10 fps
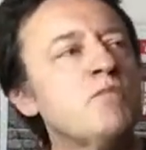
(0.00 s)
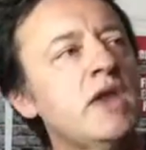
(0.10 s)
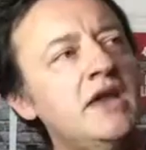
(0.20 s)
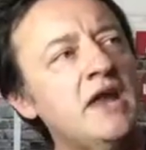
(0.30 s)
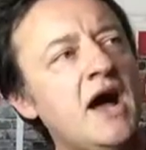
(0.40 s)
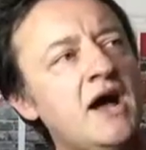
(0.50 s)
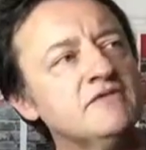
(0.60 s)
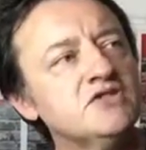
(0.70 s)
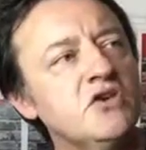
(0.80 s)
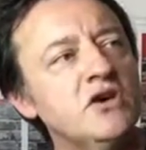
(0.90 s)
in half
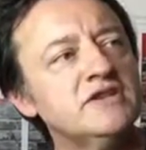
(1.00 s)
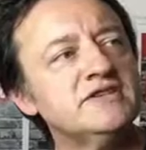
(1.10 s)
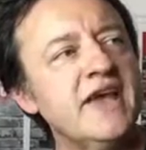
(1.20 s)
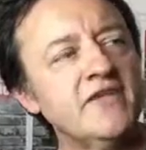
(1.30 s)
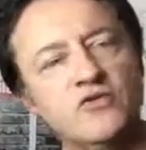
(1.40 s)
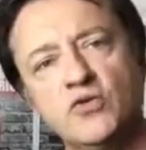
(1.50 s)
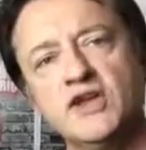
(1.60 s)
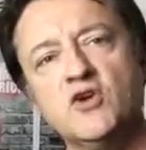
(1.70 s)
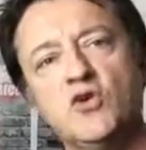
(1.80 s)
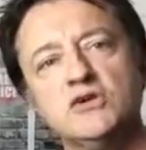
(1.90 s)
size and three
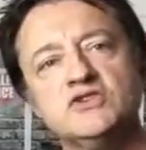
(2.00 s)
quarter